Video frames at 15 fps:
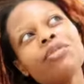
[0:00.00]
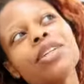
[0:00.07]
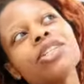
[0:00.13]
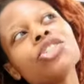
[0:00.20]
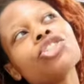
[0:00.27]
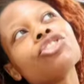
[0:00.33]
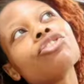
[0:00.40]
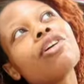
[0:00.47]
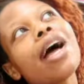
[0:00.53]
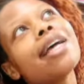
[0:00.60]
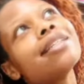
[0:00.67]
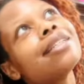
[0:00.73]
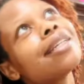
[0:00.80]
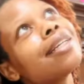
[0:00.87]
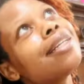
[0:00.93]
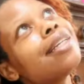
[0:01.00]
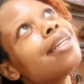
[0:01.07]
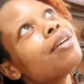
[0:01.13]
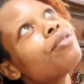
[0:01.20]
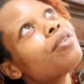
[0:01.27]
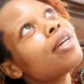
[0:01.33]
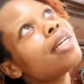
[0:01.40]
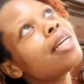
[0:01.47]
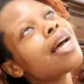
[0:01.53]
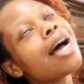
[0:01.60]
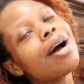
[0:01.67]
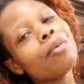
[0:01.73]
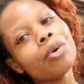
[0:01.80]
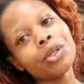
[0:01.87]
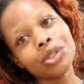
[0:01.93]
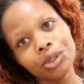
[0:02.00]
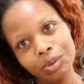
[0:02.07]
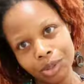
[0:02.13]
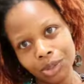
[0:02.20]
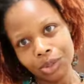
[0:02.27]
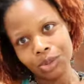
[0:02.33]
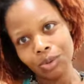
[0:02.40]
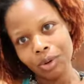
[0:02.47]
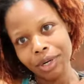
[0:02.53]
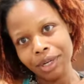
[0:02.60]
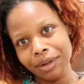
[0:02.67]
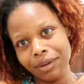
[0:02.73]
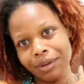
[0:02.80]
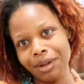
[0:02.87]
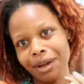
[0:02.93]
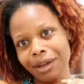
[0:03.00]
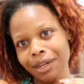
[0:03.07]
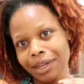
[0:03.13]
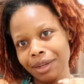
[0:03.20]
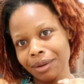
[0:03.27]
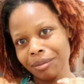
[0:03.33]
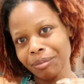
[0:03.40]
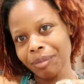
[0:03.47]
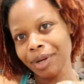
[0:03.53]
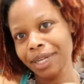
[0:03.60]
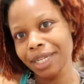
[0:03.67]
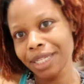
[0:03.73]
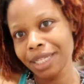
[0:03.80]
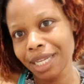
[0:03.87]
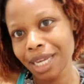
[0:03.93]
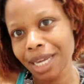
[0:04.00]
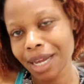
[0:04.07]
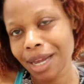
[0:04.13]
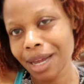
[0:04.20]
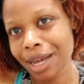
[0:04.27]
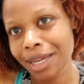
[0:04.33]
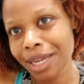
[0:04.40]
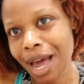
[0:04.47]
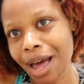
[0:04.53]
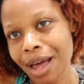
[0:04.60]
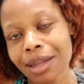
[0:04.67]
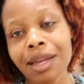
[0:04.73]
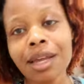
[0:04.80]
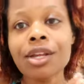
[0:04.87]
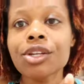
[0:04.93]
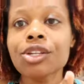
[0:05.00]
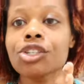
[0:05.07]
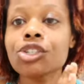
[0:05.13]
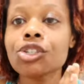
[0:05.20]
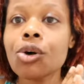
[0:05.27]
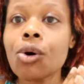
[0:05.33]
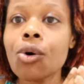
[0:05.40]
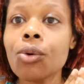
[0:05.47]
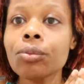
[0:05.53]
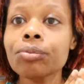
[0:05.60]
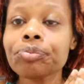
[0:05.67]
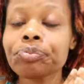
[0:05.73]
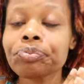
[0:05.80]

it's drastically different, I will do a tutorial on it. But yeah, so